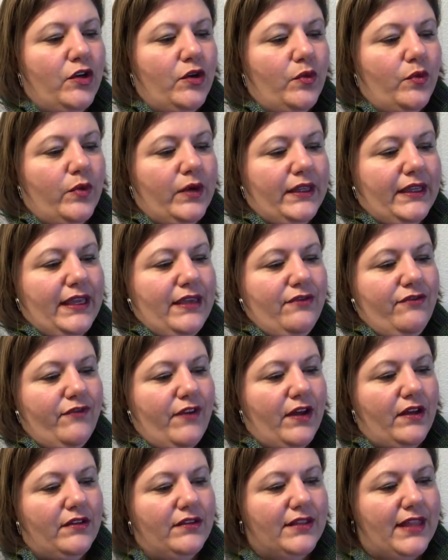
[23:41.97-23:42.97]
really
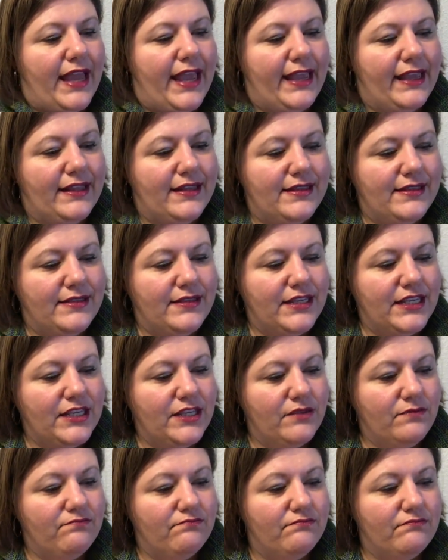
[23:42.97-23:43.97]
felt like
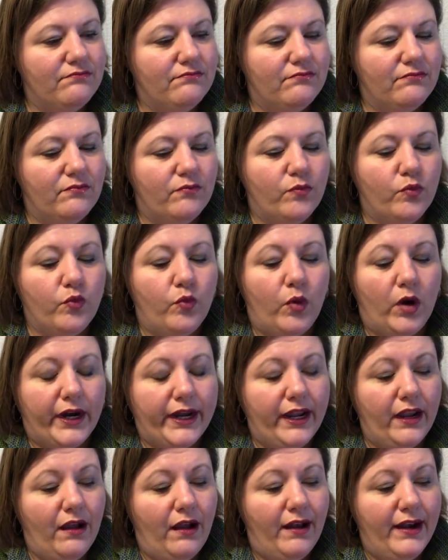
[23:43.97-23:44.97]

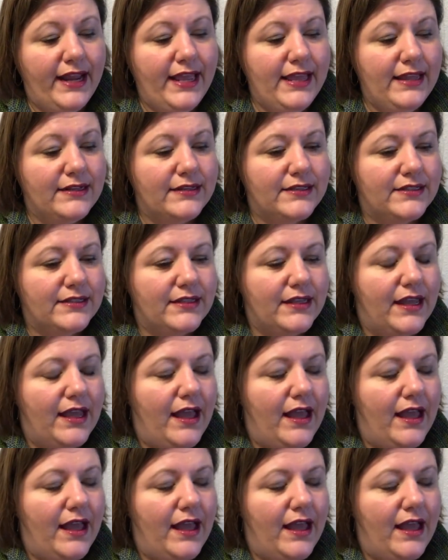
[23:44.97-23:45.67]
working on it.